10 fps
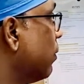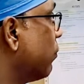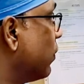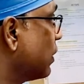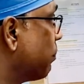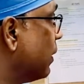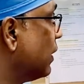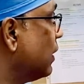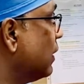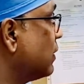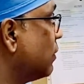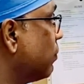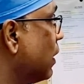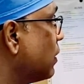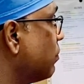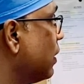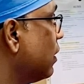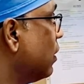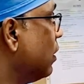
For the platelets and plasma,